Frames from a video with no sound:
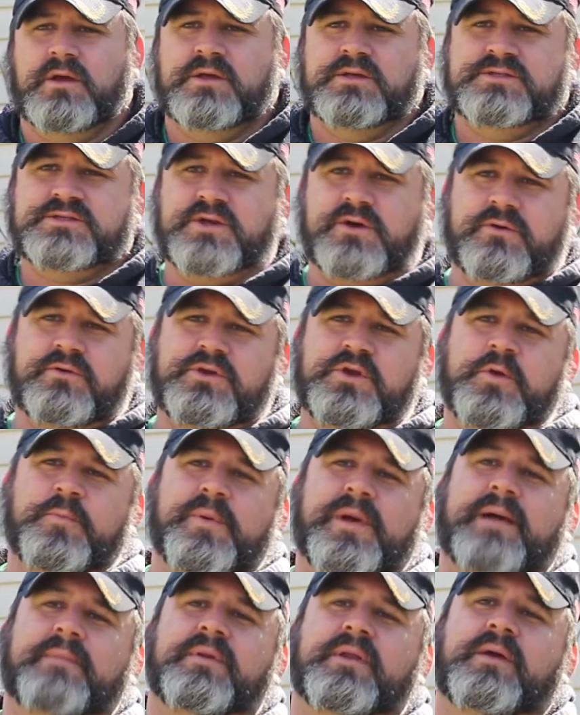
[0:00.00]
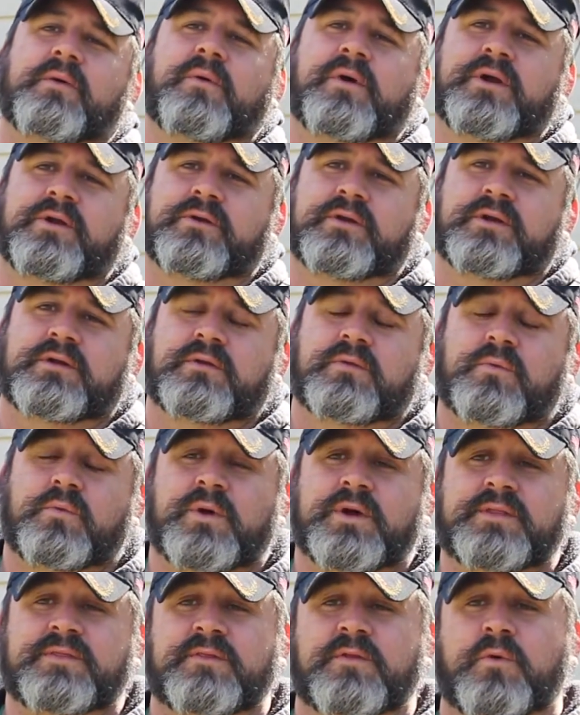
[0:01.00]
So you're probably wondering,
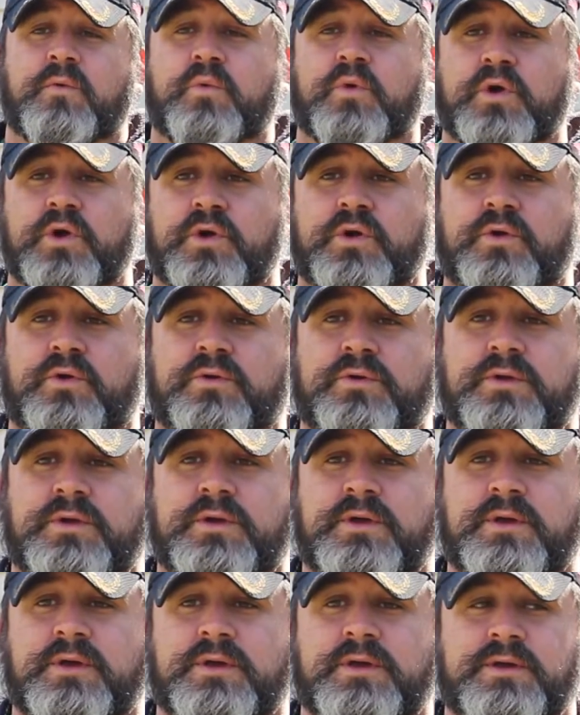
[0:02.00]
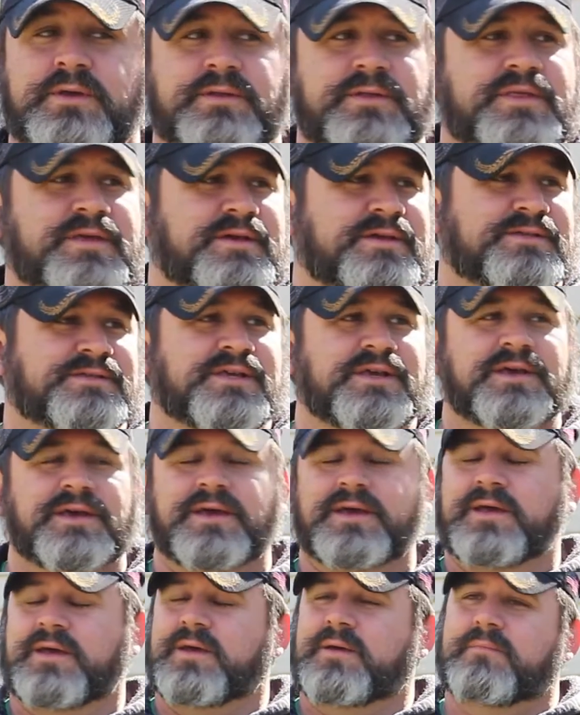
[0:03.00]
what in the world does
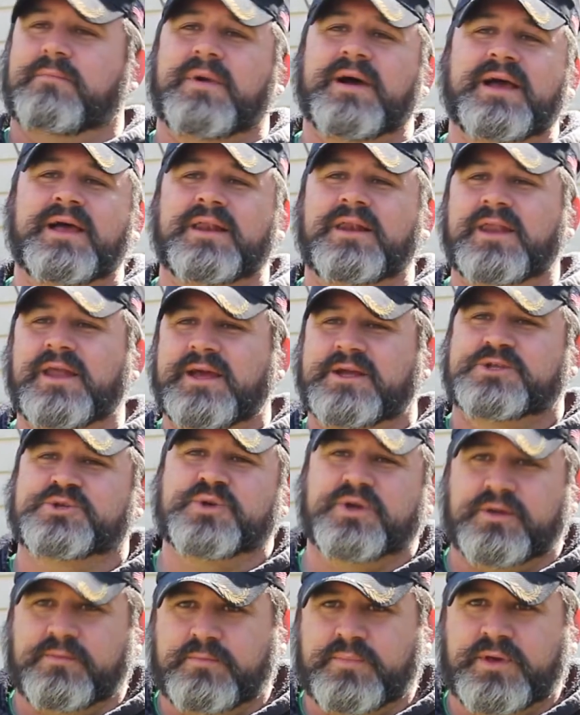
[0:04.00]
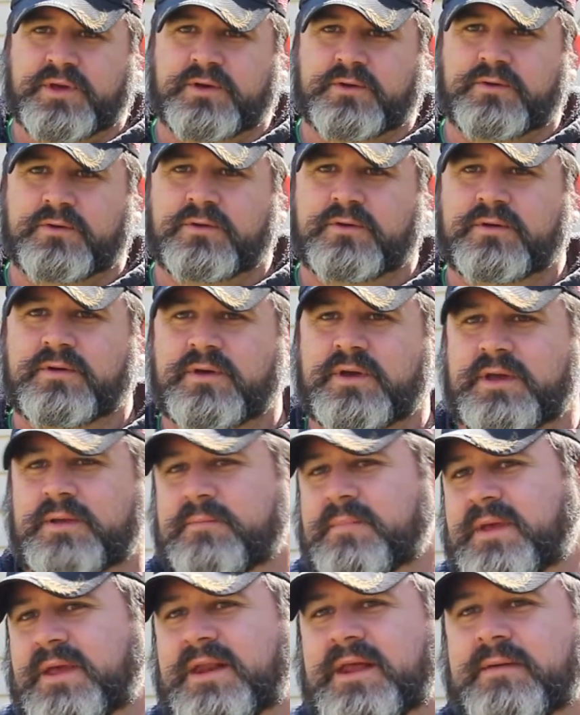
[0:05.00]
my electric bill
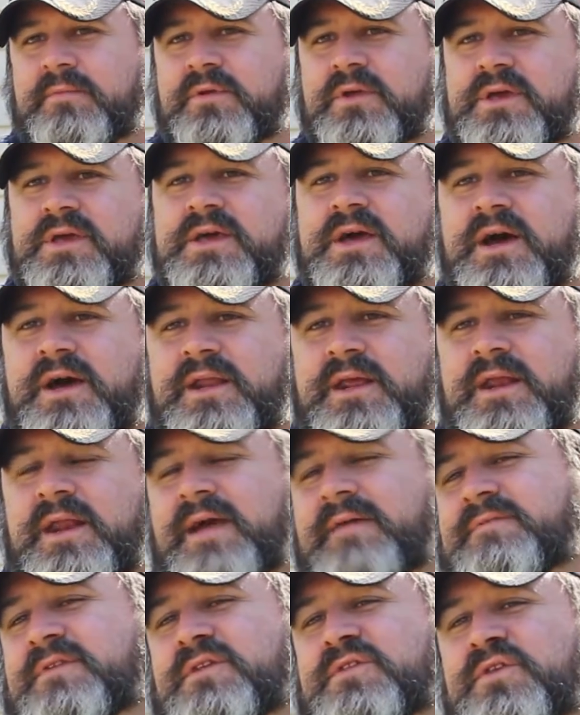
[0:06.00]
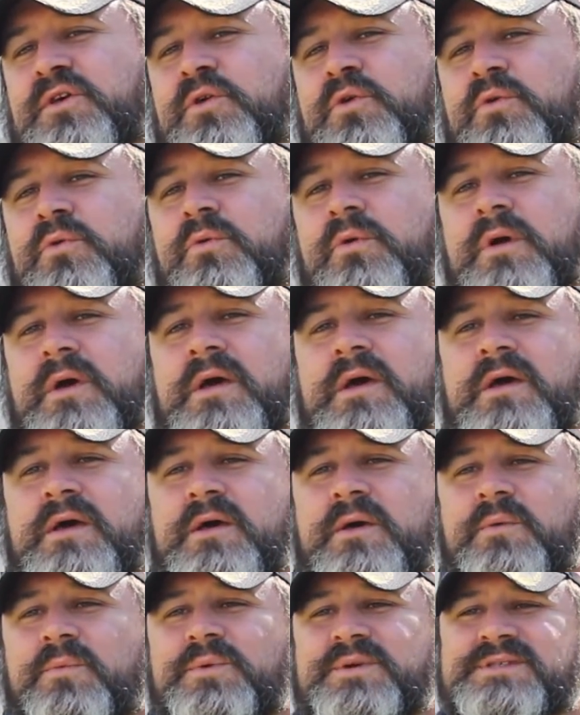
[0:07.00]
and being able to cut it have to do
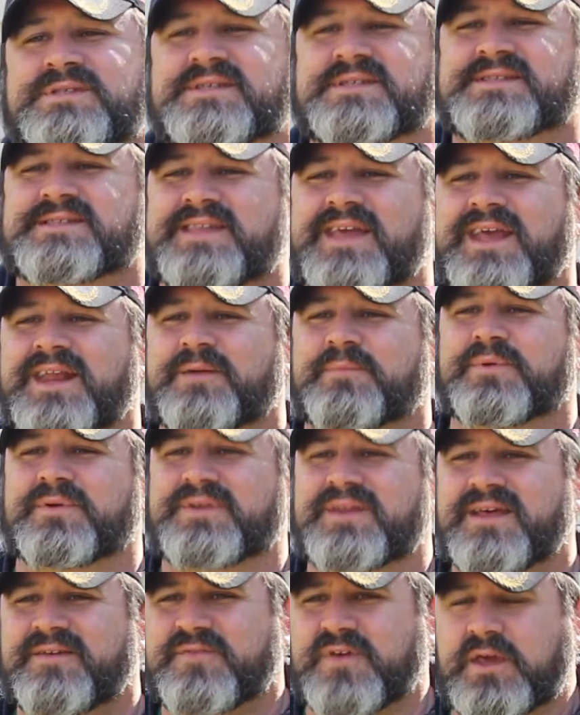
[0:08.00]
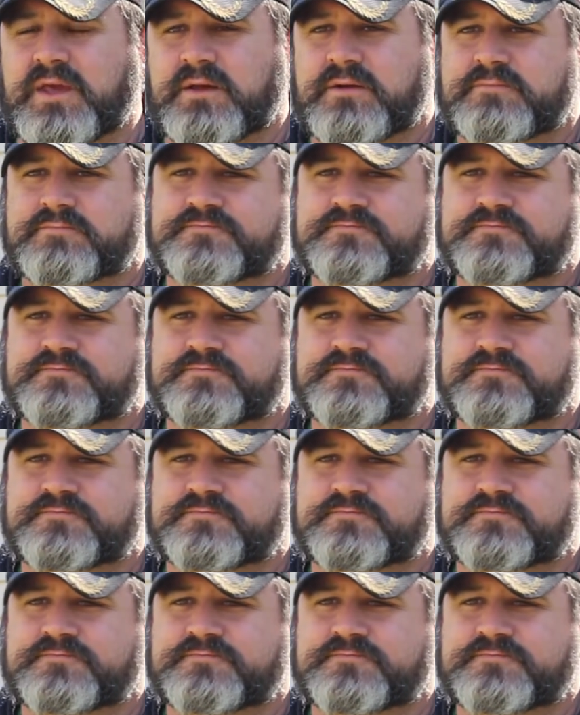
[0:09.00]
with sustainable living?